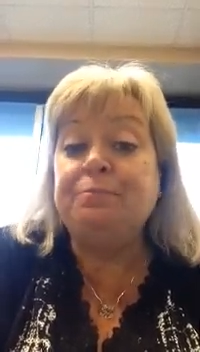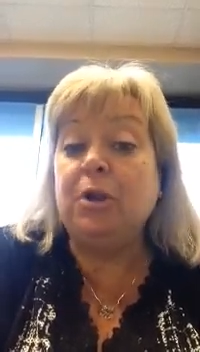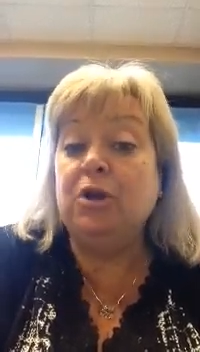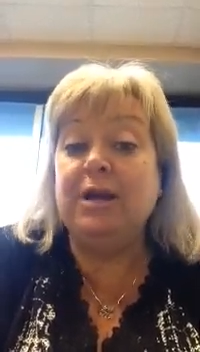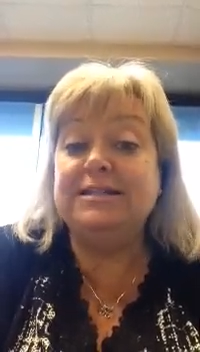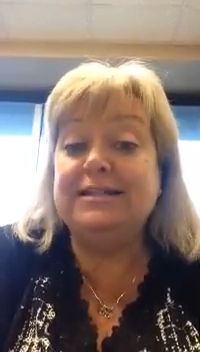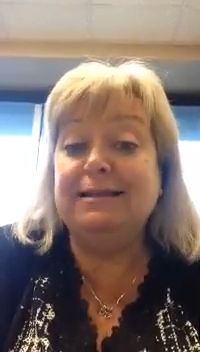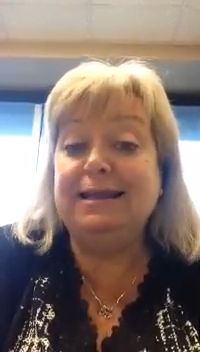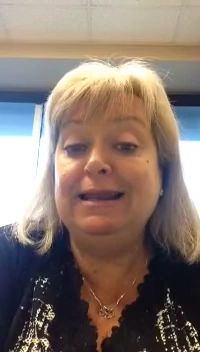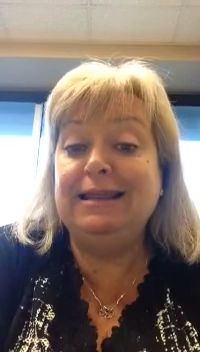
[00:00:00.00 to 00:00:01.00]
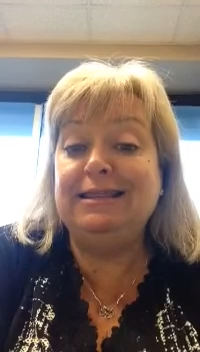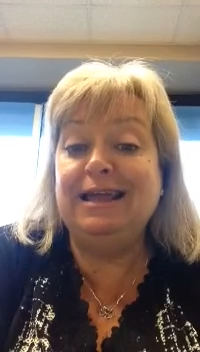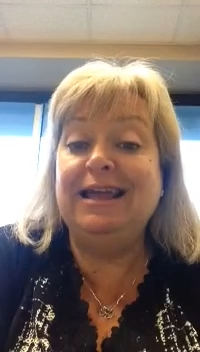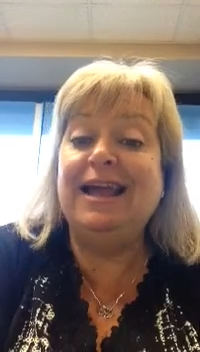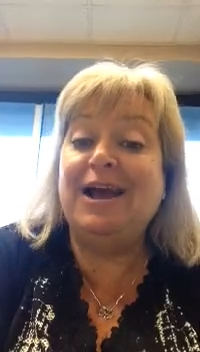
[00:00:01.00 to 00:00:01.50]
You're not selling
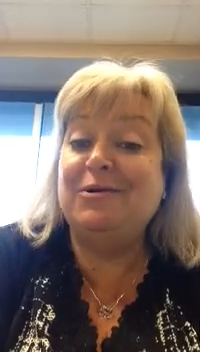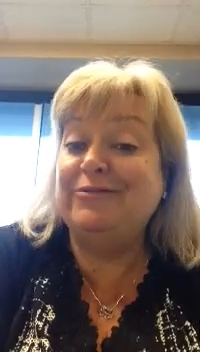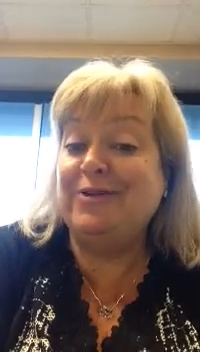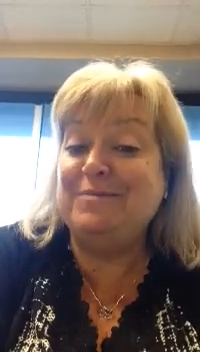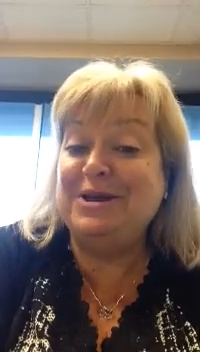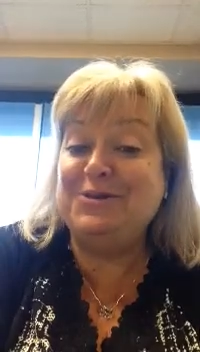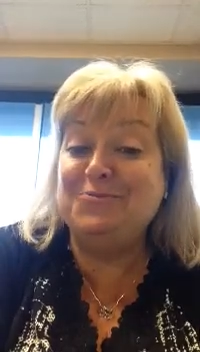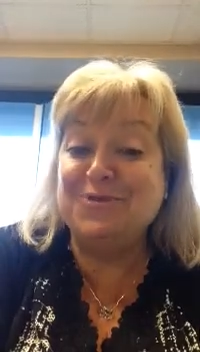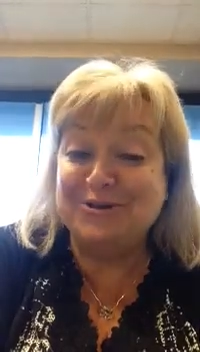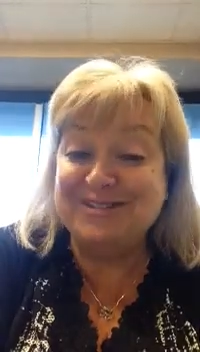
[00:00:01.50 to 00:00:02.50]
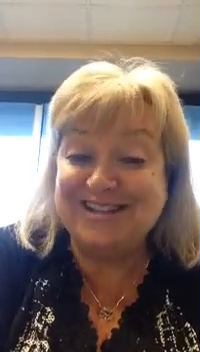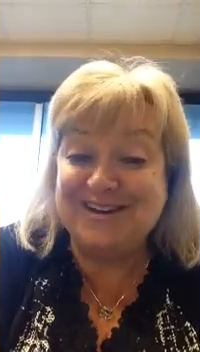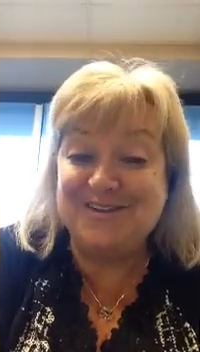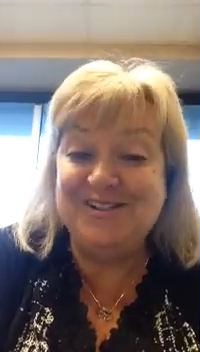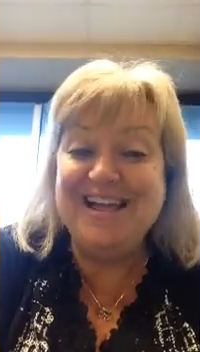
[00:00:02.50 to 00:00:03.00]
anything, however, I bet you will
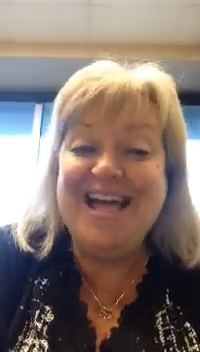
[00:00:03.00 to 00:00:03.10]
sell.